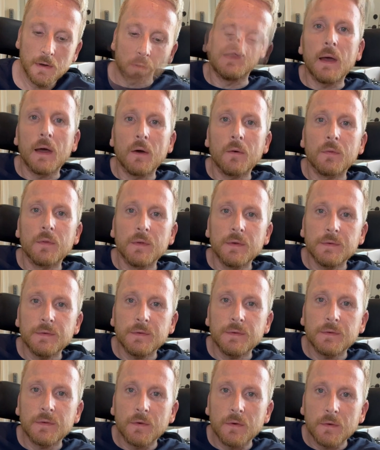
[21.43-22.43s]
Now this
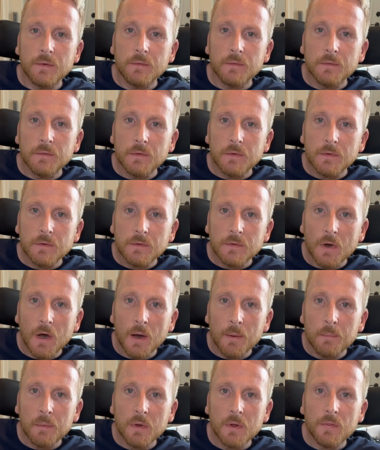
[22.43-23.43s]
is a
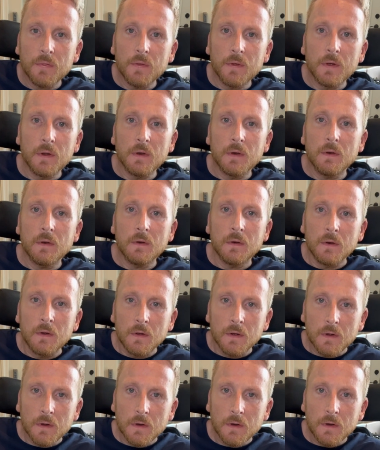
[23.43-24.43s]
topic that
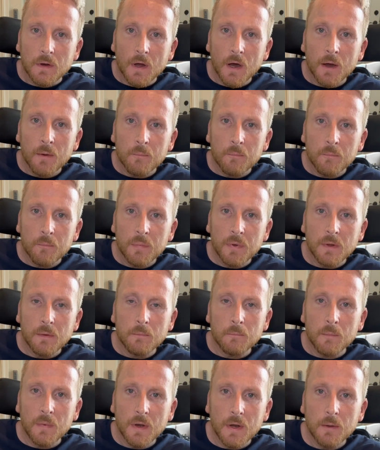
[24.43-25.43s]
not
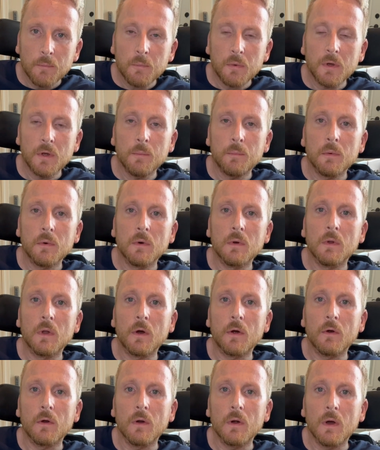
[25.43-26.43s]
many people
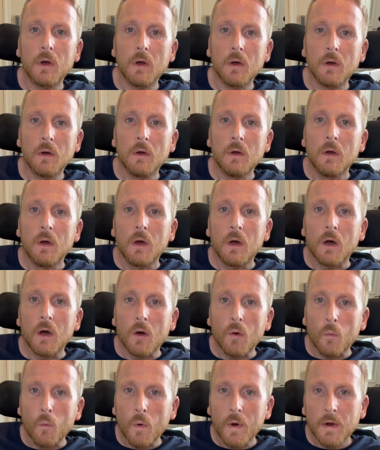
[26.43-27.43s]
are
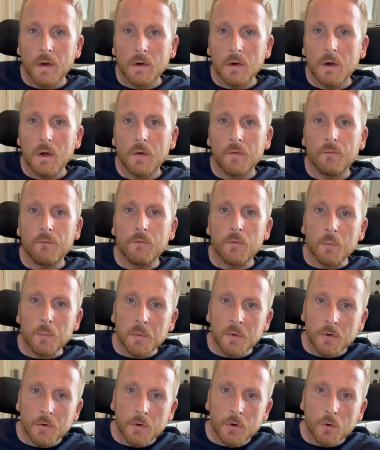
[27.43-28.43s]
aware of,
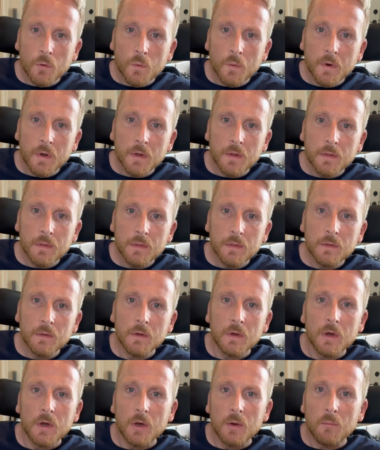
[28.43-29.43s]
familiar with,
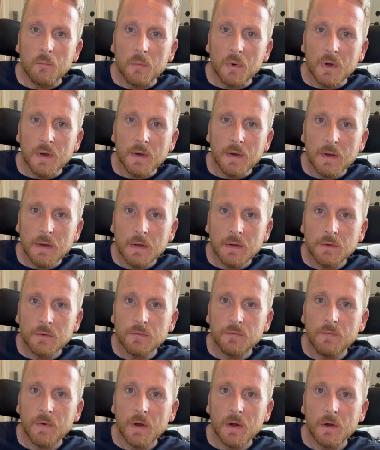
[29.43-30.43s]
but it is
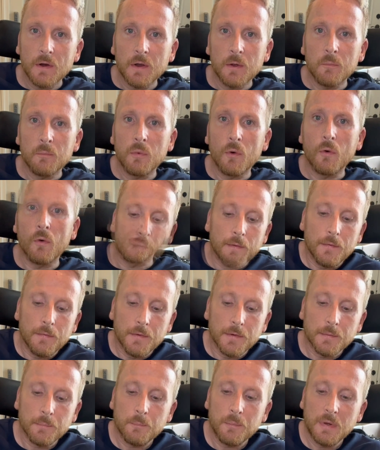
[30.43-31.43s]
very important.
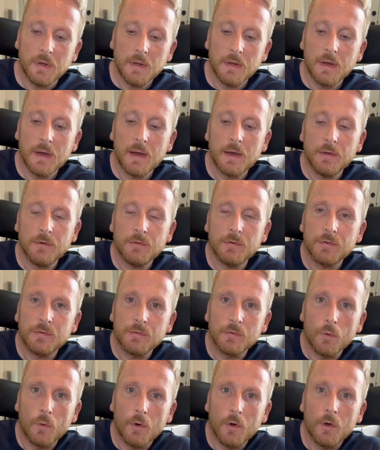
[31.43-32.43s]
The pH
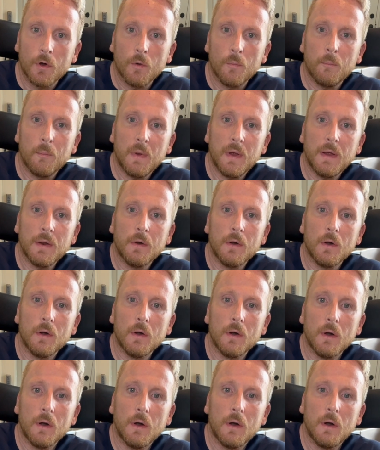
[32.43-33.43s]
soil meter.